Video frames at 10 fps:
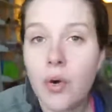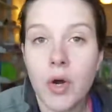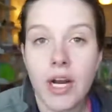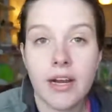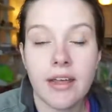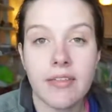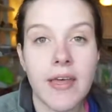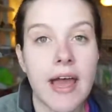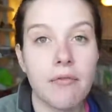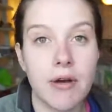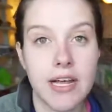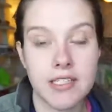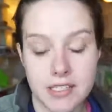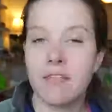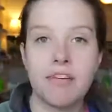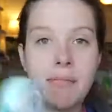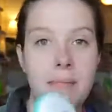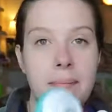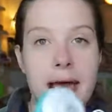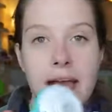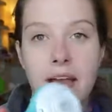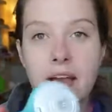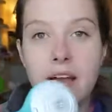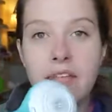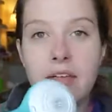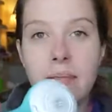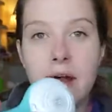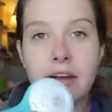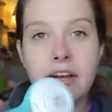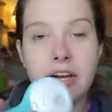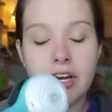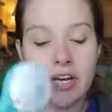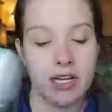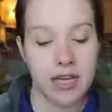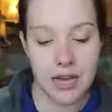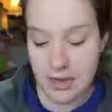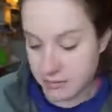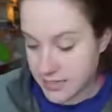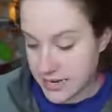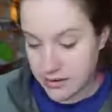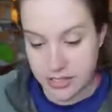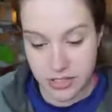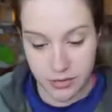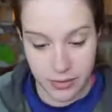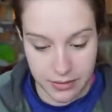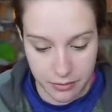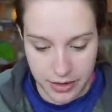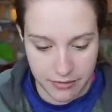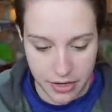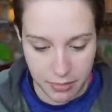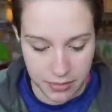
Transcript: cord that runs from the back of the monitor down into wherever you